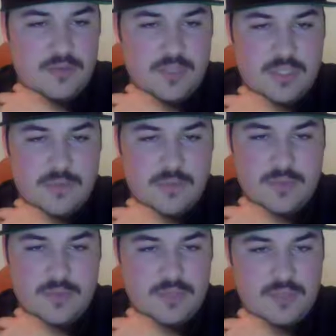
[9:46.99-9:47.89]

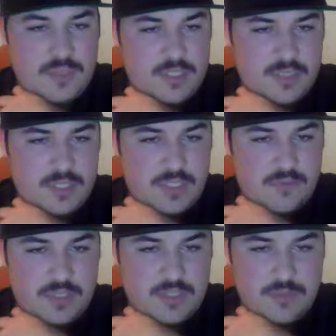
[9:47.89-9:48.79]
Investment, private saving,
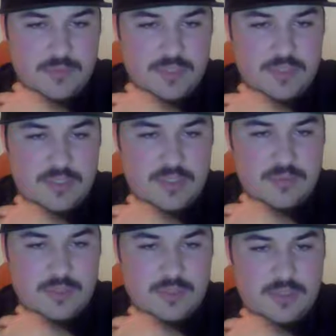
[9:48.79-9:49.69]
investment purchases,
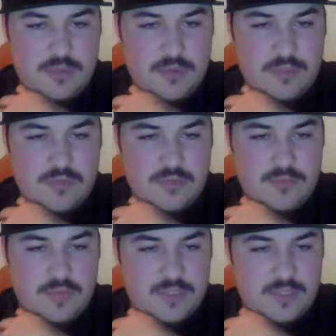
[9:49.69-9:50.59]
stocks and bonds, corporate
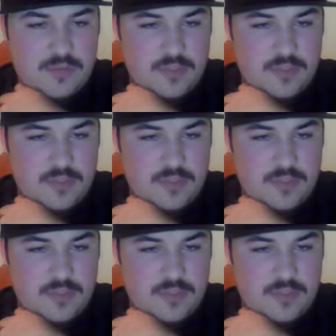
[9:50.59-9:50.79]
saving, private